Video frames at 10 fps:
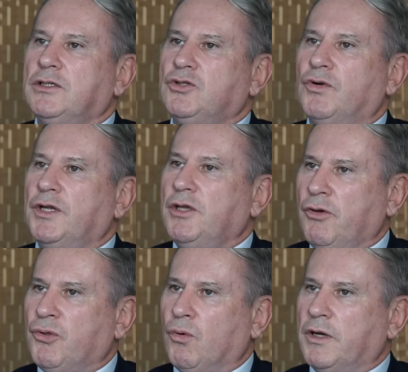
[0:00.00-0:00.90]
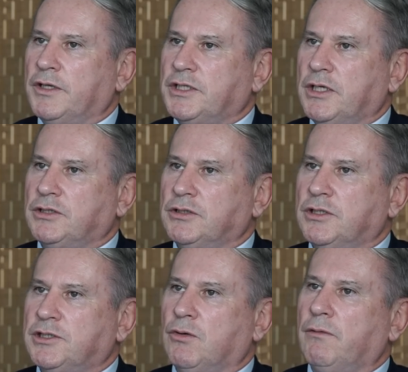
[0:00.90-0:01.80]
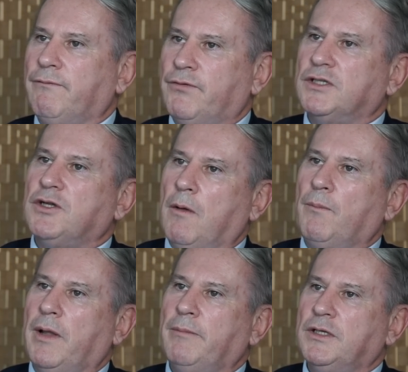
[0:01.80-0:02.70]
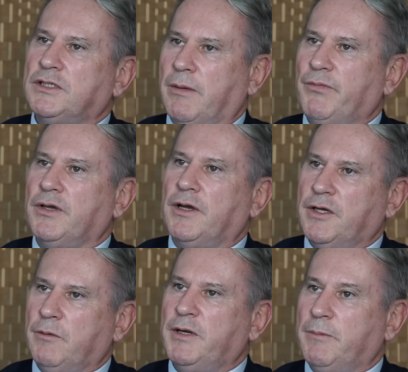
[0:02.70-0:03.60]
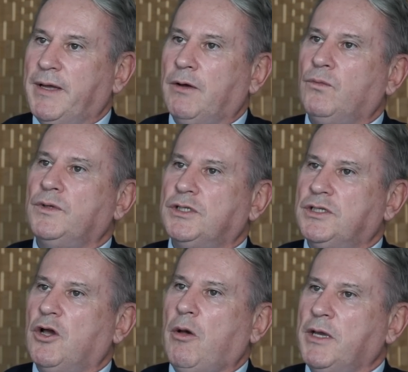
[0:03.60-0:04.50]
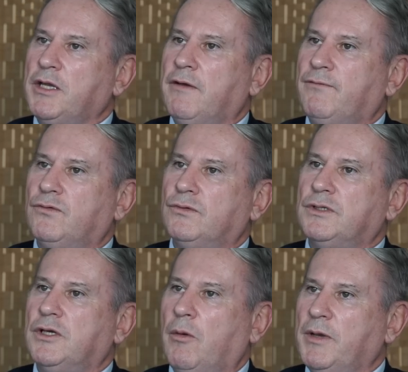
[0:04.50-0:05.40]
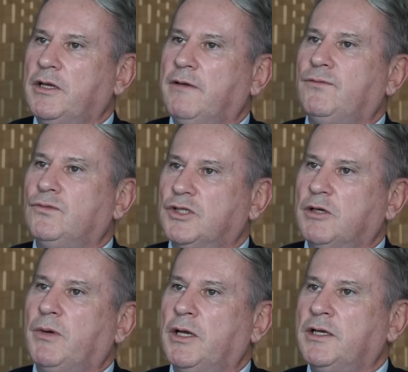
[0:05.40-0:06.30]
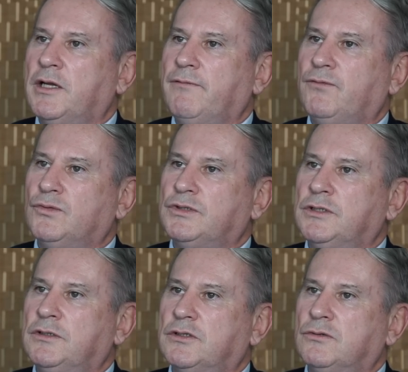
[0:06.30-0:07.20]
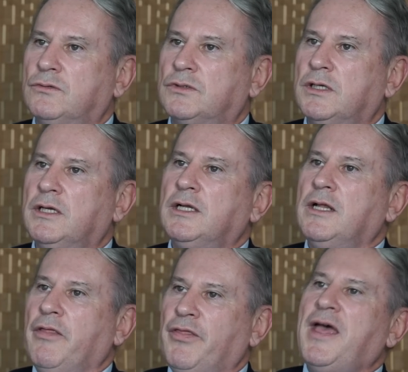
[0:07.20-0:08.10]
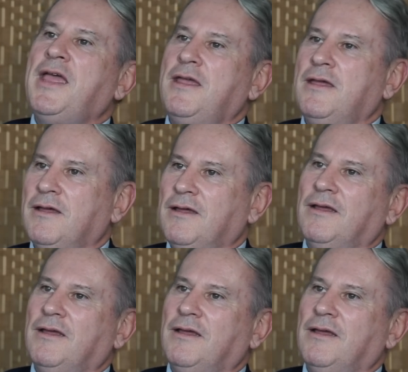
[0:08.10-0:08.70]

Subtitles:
joining youth organisations and so on. For example, I mean, it's something I know a bit about, which is the Army Cadet Force, the combined cadet forces in schools. They